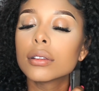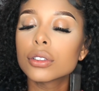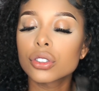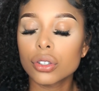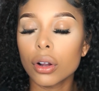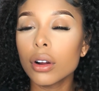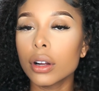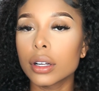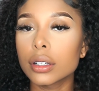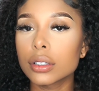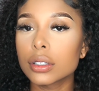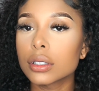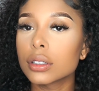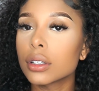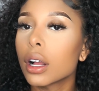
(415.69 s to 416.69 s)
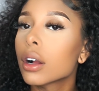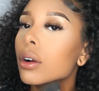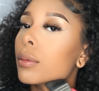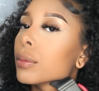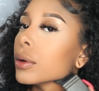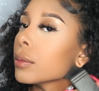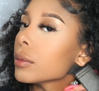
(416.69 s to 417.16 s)
charge, and y'all
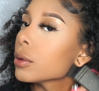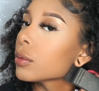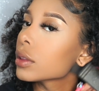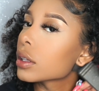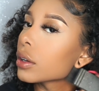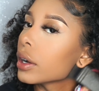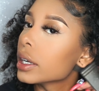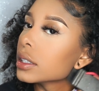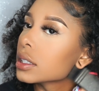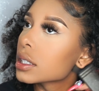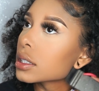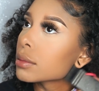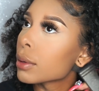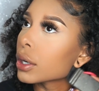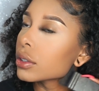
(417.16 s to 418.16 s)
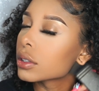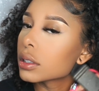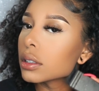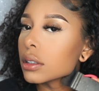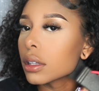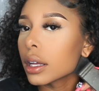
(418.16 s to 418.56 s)
gonna put me with the craziest person.